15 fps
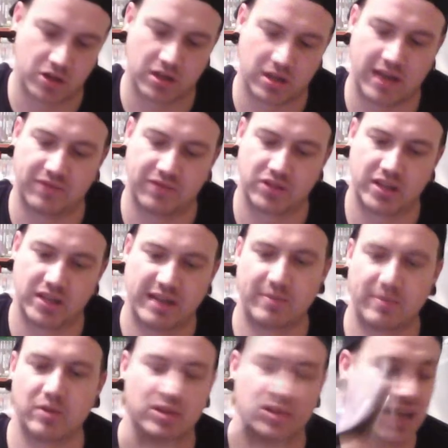I have the steering
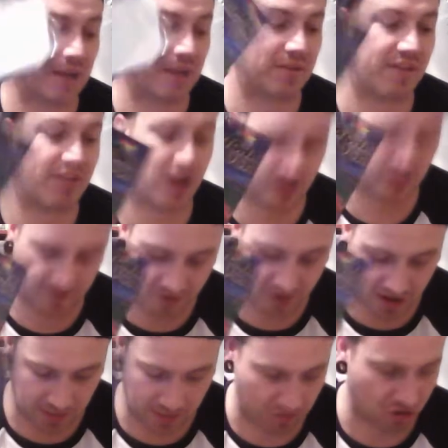wheel, so that'll be
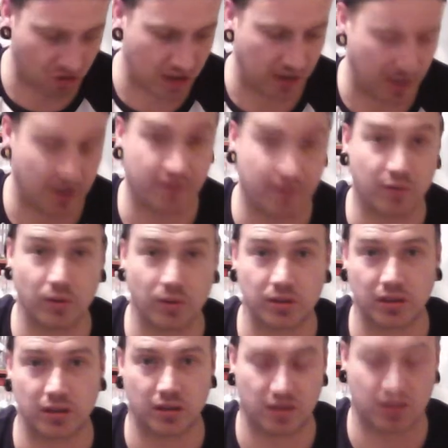fun. I'm really looking forward
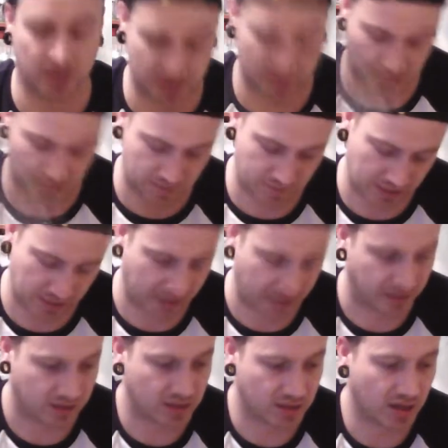to playing
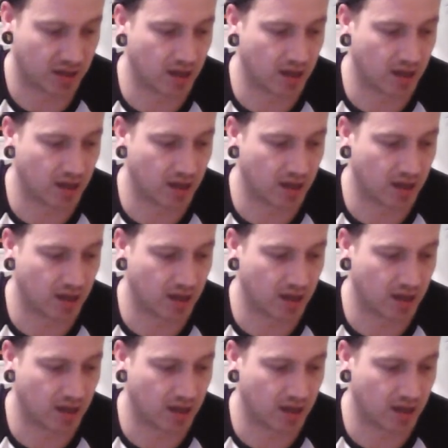this.